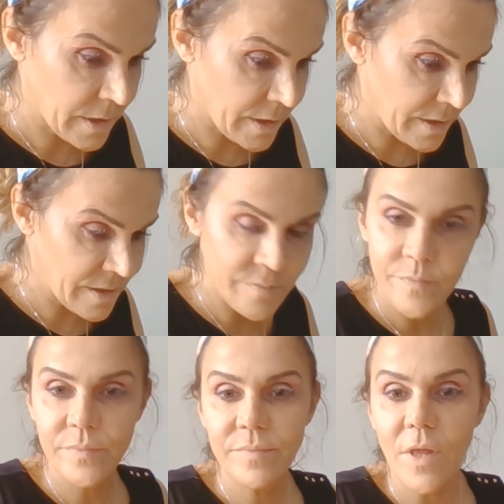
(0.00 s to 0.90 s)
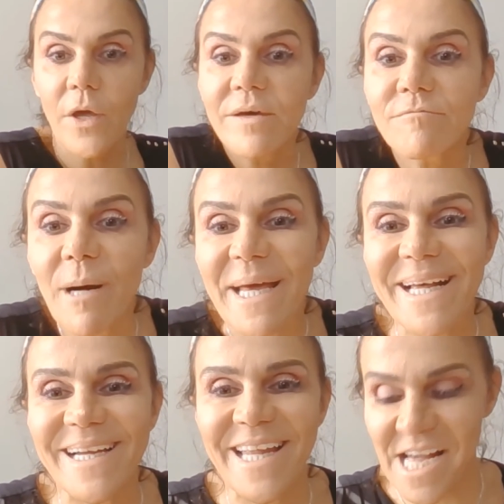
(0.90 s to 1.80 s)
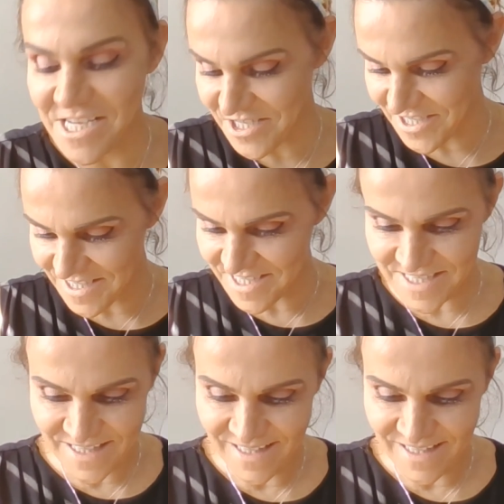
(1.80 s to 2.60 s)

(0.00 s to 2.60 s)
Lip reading: Okay, I get white eyelashes.